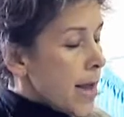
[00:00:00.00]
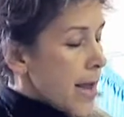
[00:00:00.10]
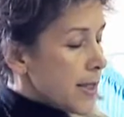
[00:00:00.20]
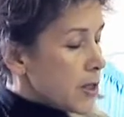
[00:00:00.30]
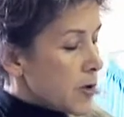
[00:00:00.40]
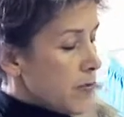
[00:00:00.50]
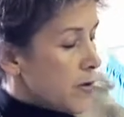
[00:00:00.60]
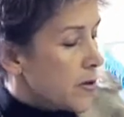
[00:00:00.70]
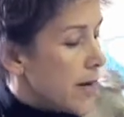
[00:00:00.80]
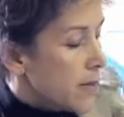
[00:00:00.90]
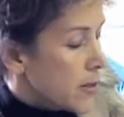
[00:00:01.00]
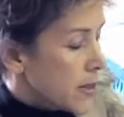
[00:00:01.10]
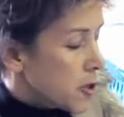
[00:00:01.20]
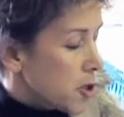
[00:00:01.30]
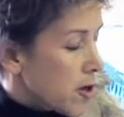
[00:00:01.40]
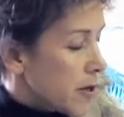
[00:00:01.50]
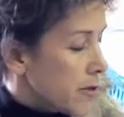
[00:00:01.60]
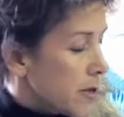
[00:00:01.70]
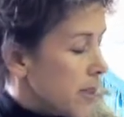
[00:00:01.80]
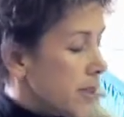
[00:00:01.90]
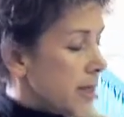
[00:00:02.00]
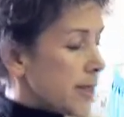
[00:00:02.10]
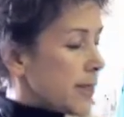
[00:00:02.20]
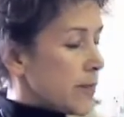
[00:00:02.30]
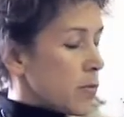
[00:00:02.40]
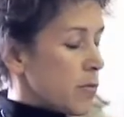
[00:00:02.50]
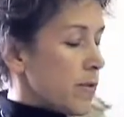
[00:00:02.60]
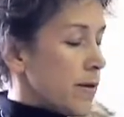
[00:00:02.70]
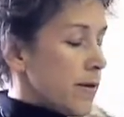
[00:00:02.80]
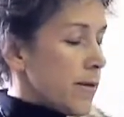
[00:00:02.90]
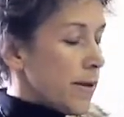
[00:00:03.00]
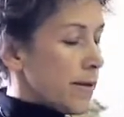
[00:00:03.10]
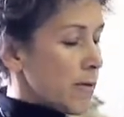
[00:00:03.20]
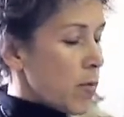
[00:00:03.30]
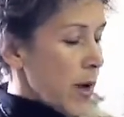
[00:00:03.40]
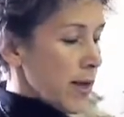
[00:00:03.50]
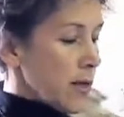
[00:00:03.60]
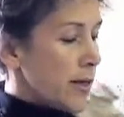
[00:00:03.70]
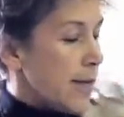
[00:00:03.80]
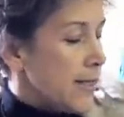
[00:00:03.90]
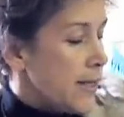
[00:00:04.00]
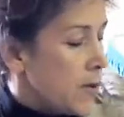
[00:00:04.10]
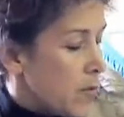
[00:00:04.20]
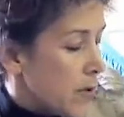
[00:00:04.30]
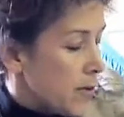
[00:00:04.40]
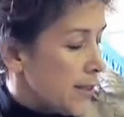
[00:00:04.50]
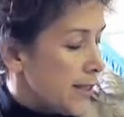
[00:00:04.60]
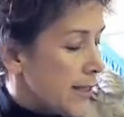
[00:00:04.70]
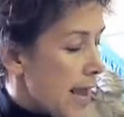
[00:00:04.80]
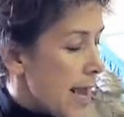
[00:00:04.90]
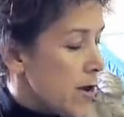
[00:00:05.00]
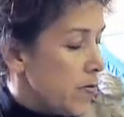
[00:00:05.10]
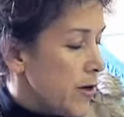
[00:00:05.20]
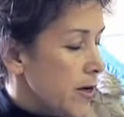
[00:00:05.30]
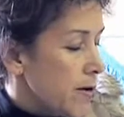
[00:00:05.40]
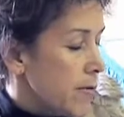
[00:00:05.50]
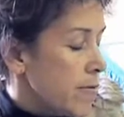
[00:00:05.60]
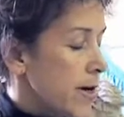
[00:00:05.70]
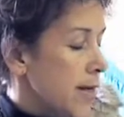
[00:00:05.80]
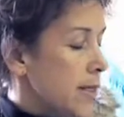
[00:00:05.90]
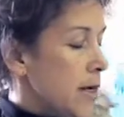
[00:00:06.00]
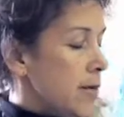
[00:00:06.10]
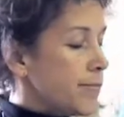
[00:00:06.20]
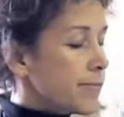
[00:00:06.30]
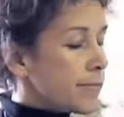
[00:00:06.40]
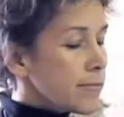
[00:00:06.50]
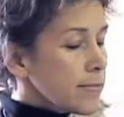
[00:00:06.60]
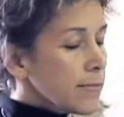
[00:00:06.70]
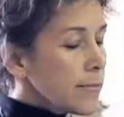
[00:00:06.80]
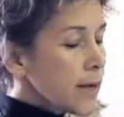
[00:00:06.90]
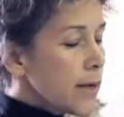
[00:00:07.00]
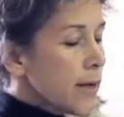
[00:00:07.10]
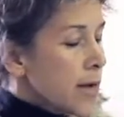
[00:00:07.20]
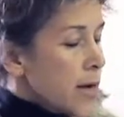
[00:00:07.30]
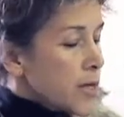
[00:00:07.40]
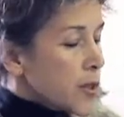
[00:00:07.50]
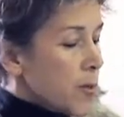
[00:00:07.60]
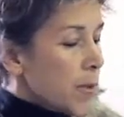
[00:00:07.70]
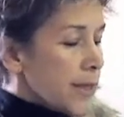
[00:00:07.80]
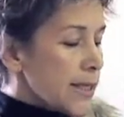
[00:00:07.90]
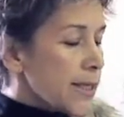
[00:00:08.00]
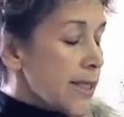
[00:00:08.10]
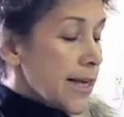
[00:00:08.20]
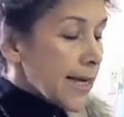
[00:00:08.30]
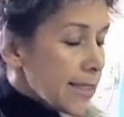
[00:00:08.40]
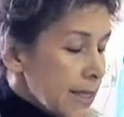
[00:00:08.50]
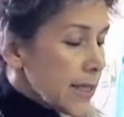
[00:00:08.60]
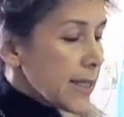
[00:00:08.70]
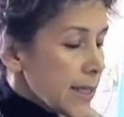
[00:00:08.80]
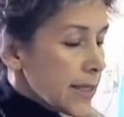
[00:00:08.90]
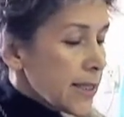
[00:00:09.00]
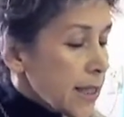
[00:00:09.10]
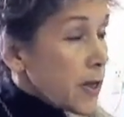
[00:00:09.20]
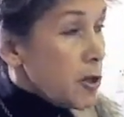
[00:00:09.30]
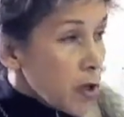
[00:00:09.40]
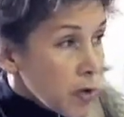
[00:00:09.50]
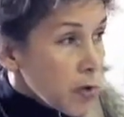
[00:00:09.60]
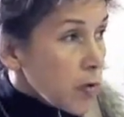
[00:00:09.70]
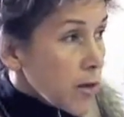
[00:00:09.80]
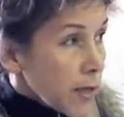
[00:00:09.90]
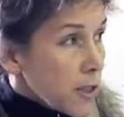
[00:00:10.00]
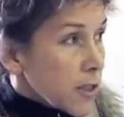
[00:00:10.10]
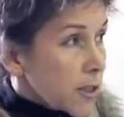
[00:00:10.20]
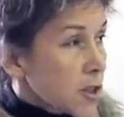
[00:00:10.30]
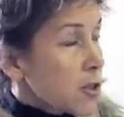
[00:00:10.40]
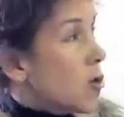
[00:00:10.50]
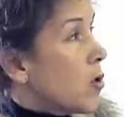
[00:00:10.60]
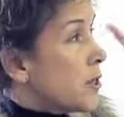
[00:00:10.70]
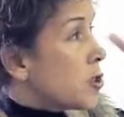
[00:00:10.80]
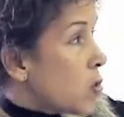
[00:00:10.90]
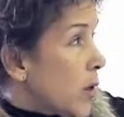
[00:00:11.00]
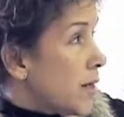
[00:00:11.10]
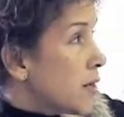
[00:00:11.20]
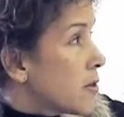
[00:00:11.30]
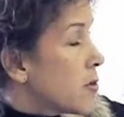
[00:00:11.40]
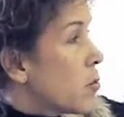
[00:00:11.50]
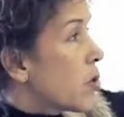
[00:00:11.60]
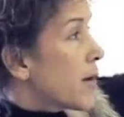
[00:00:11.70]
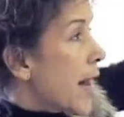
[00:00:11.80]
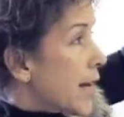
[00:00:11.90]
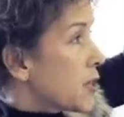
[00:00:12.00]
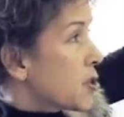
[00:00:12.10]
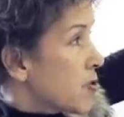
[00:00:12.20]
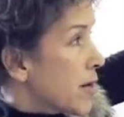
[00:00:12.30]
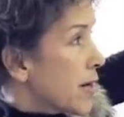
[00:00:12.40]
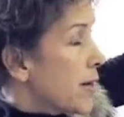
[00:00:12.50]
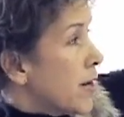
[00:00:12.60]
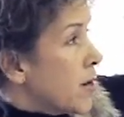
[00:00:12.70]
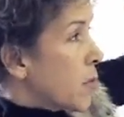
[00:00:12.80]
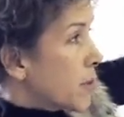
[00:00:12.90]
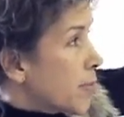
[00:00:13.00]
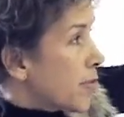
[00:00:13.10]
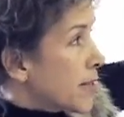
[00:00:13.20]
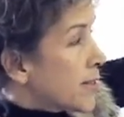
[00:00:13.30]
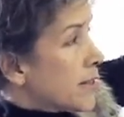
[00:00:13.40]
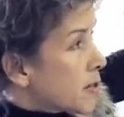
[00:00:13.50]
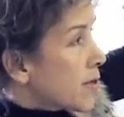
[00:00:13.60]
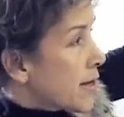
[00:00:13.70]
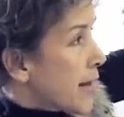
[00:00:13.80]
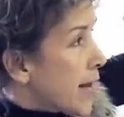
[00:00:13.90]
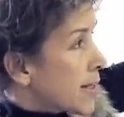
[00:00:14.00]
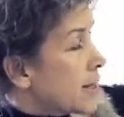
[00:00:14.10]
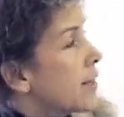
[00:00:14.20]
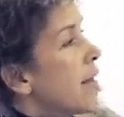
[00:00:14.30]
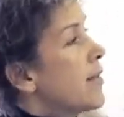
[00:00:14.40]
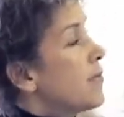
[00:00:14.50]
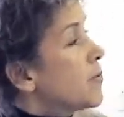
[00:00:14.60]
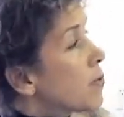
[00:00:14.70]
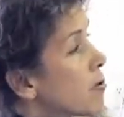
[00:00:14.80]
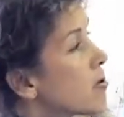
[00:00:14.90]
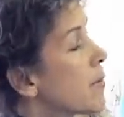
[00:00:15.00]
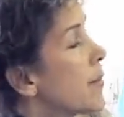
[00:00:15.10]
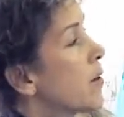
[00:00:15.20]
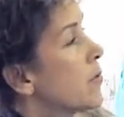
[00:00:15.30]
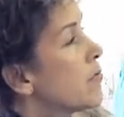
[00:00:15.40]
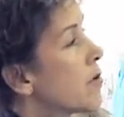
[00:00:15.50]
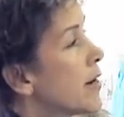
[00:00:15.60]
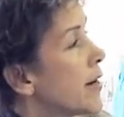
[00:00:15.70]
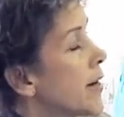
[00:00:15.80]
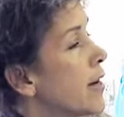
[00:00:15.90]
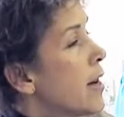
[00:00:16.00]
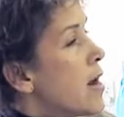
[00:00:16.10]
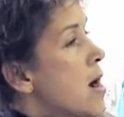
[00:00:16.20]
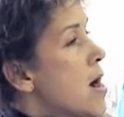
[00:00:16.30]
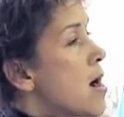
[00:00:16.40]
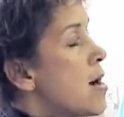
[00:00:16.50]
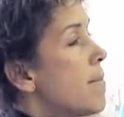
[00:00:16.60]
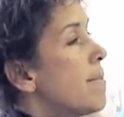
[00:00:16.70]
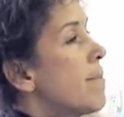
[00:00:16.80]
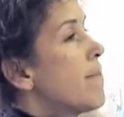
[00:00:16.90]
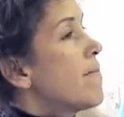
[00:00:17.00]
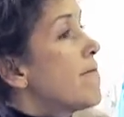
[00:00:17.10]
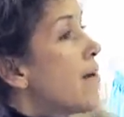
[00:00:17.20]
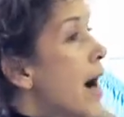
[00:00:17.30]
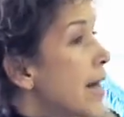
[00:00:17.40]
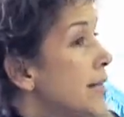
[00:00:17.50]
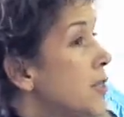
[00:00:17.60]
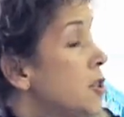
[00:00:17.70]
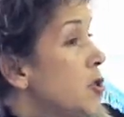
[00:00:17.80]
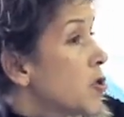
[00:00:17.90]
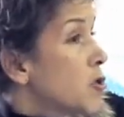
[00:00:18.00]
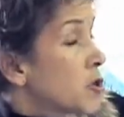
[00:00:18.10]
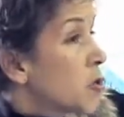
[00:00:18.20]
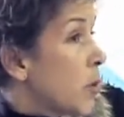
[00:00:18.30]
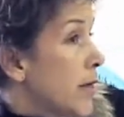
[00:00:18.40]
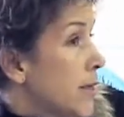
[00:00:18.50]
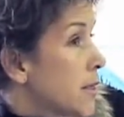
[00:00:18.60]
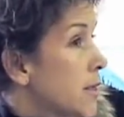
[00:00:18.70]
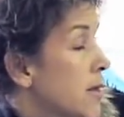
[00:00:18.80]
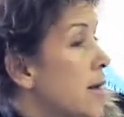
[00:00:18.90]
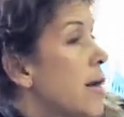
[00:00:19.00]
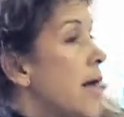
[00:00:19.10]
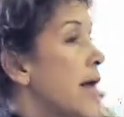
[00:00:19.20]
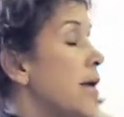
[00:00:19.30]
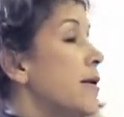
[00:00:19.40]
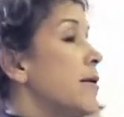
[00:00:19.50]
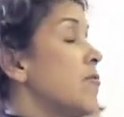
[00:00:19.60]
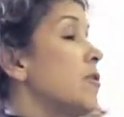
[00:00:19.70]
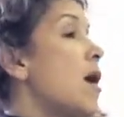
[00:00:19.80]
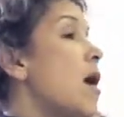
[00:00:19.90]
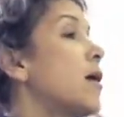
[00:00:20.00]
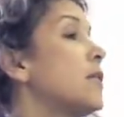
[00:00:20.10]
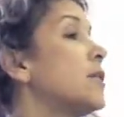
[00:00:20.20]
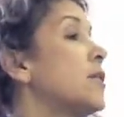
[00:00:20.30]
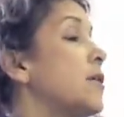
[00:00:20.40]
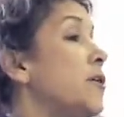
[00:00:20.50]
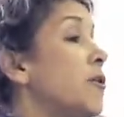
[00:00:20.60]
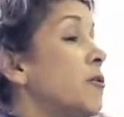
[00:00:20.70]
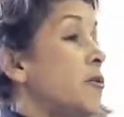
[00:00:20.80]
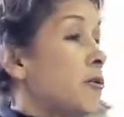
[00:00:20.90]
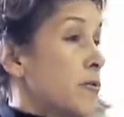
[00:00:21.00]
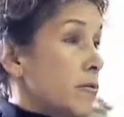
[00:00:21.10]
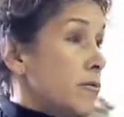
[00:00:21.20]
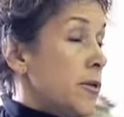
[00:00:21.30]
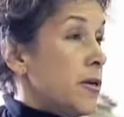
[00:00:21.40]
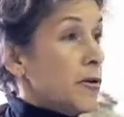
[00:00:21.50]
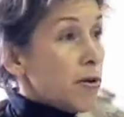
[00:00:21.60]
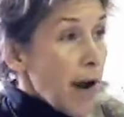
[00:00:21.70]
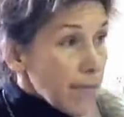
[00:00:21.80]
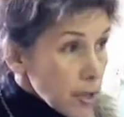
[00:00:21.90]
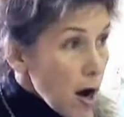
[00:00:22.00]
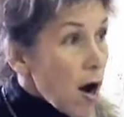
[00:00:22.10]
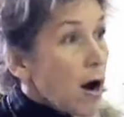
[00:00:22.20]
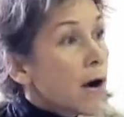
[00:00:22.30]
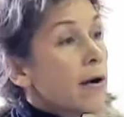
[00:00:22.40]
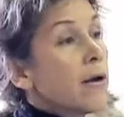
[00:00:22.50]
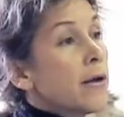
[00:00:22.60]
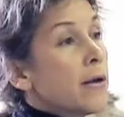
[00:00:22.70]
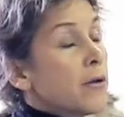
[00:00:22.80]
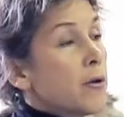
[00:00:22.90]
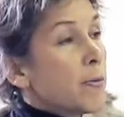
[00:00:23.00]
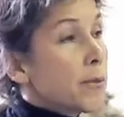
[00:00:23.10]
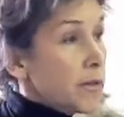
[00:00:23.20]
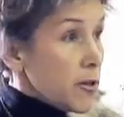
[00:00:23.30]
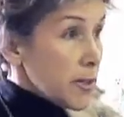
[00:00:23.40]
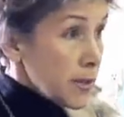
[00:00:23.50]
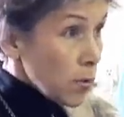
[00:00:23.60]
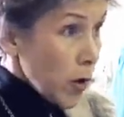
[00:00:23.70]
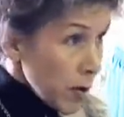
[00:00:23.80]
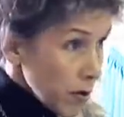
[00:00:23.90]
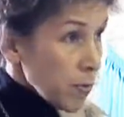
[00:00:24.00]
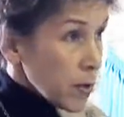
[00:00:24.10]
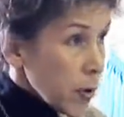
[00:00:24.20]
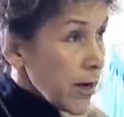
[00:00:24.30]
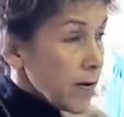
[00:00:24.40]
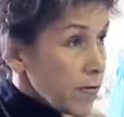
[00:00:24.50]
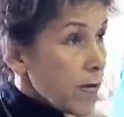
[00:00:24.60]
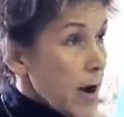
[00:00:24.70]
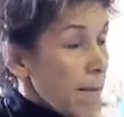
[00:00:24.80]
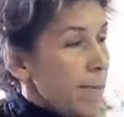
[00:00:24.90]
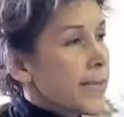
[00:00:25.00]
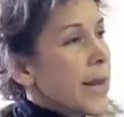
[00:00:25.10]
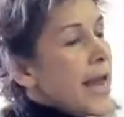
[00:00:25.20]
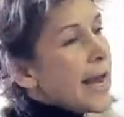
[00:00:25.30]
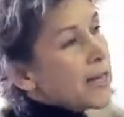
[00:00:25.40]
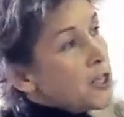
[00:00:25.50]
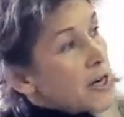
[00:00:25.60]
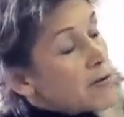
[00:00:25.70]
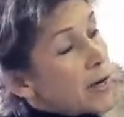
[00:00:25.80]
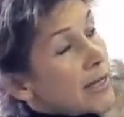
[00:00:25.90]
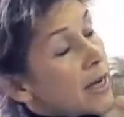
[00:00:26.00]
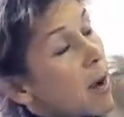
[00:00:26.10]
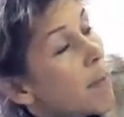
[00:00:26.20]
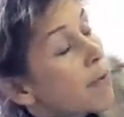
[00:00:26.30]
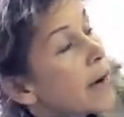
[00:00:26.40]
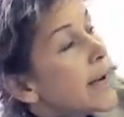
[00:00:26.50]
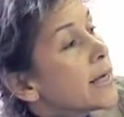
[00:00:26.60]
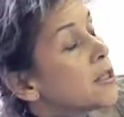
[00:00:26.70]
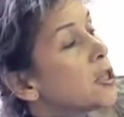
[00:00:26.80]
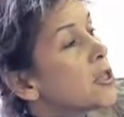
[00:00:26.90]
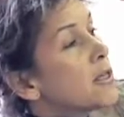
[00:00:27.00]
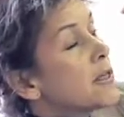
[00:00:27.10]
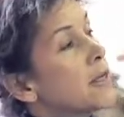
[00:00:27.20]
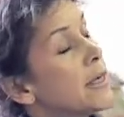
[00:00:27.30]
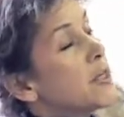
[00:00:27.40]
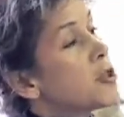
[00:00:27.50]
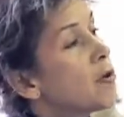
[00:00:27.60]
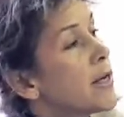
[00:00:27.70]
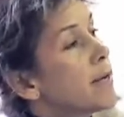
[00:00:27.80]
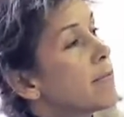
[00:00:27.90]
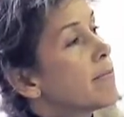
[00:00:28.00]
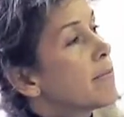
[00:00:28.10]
And so if you go down the little chart, you'll see the way, it says A over here on the right-hand side. So basically the idea is that you can just go and tweet the word X Tree with the parentheses around the X, and this program that we've written finds your tweet and logs your avatar, where you're tweeting from, and it generates a branch in a tree.